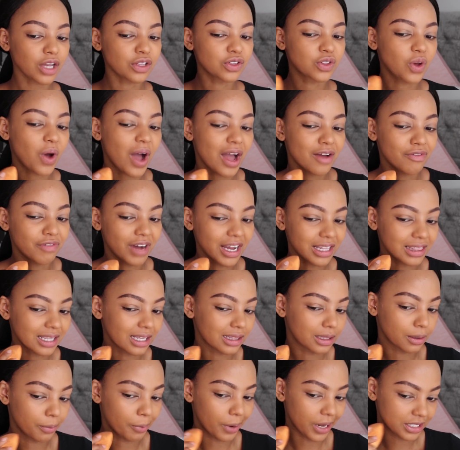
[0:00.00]
So I find
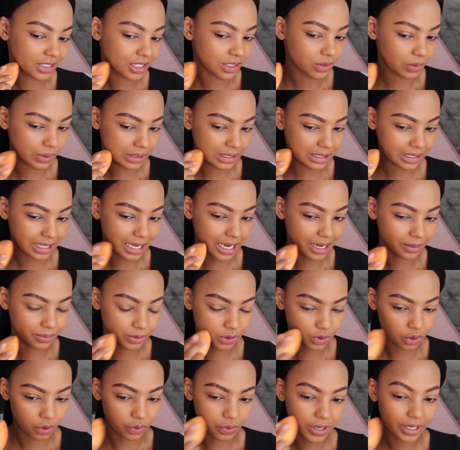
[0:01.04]
that the places with
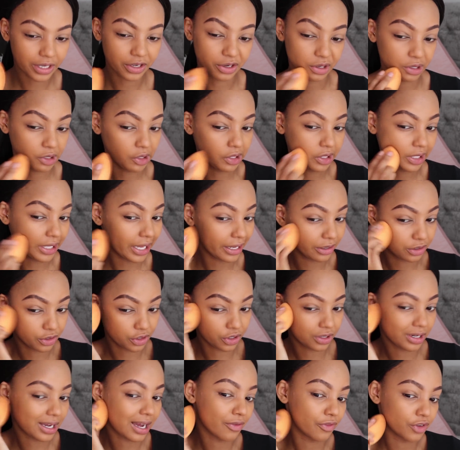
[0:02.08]
scabs don't really get
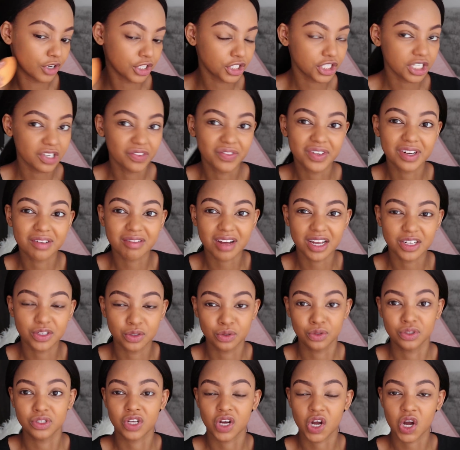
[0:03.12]
good coverage. Even if I
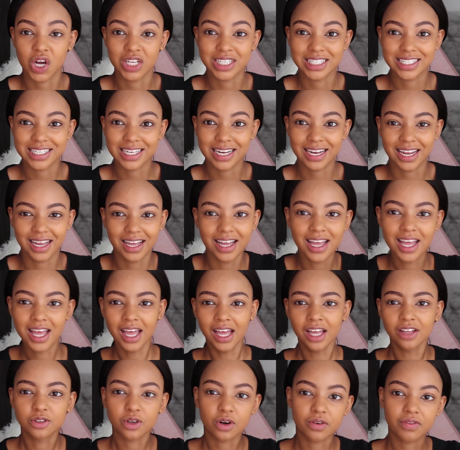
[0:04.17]
do use a concealer,
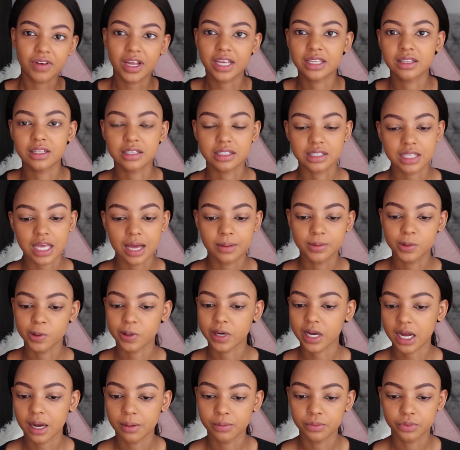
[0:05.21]
sort of like the scabs
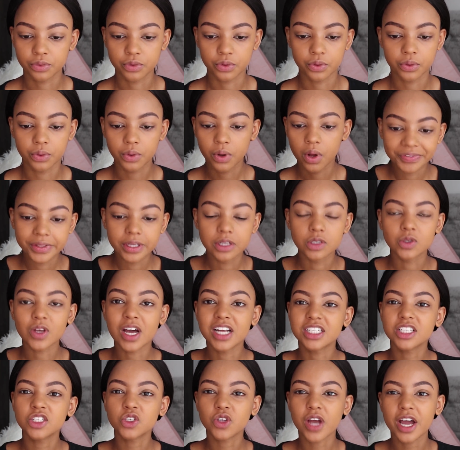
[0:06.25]
want to come through, so
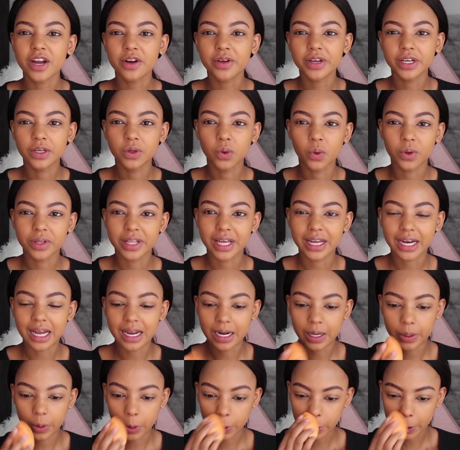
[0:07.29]
I just try to ignore that,
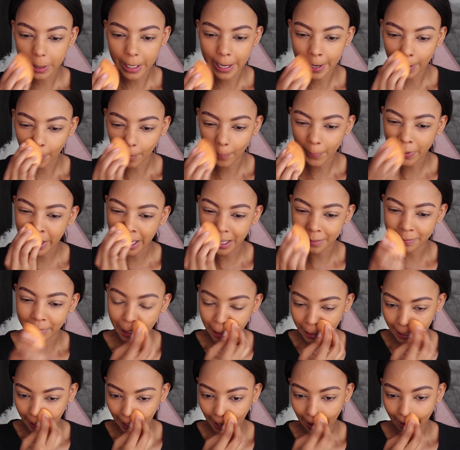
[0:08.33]
and I don't pay
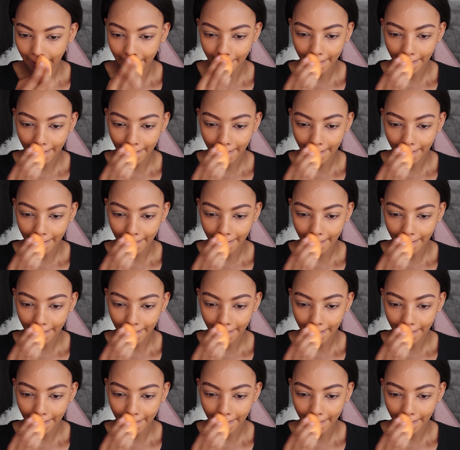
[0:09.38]
much